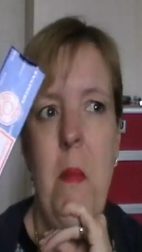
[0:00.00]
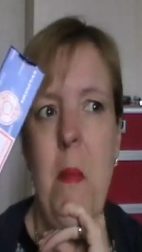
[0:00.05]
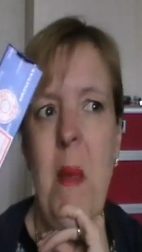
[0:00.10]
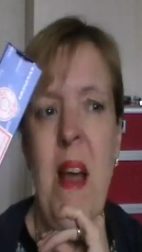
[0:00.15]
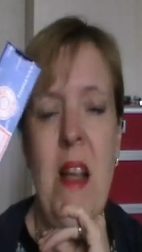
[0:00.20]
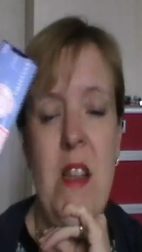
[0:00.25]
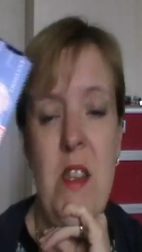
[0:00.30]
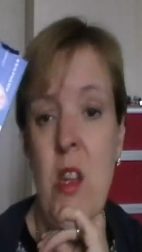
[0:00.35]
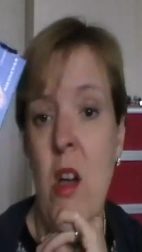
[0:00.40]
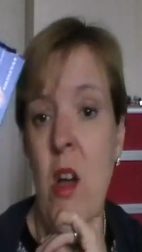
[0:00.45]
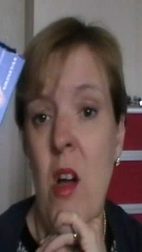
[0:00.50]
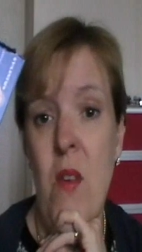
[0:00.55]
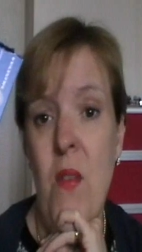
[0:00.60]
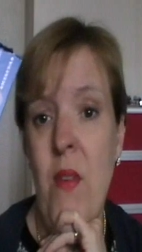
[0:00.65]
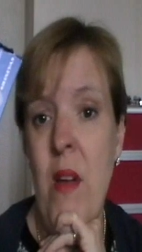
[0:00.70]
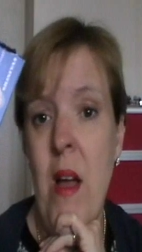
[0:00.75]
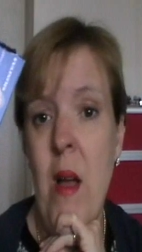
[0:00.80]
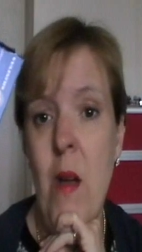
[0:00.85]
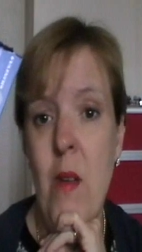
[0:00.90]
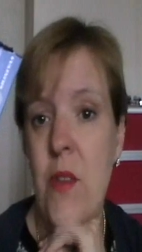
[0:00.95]
about
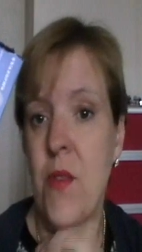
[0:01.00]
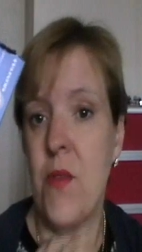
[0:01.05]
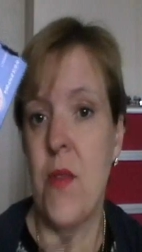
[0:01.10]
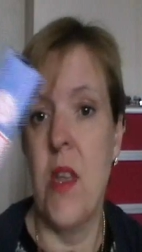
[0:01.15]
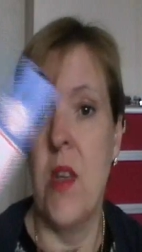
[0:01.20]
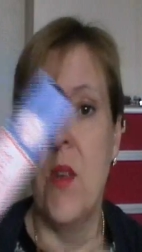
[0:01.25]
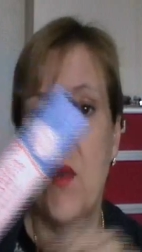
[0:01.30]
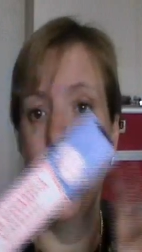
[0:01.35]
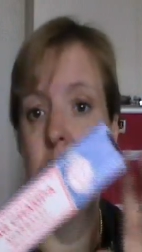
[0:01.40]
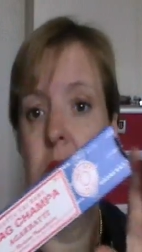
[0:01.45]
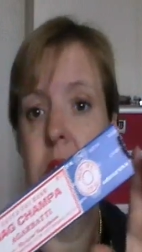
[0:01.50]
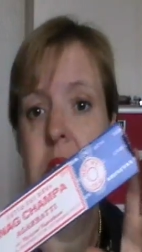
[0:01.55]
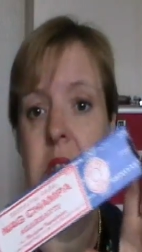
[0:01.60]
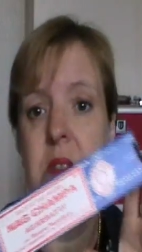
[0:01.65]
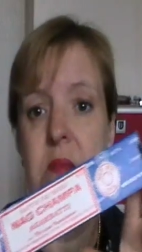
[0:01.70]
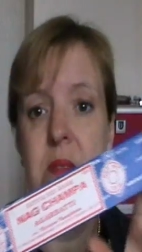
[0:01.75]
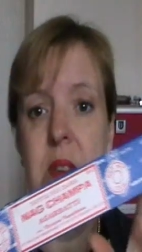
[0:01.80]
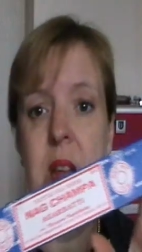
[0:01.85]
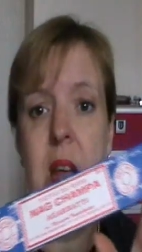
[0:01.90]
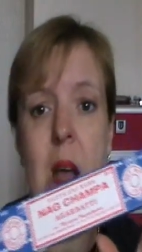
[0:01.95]
half hour three
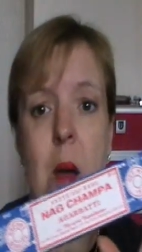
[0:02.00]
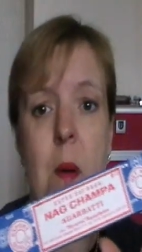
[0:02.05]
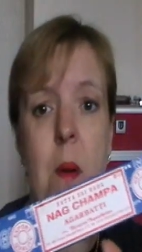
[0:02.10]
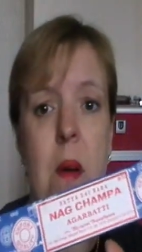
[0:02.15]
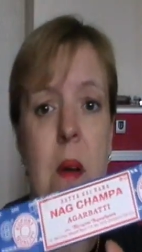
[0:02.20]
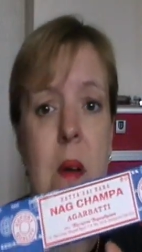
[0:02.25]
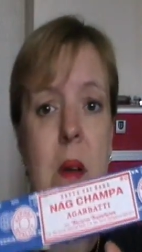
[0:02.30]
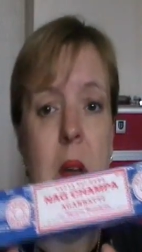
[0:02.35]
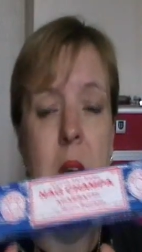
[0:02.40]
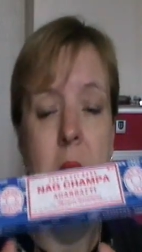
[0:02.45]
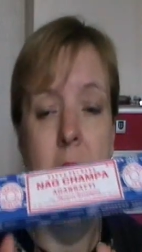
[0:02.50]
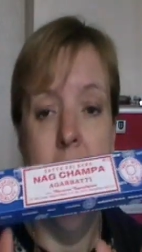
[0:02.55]
quarters of an hour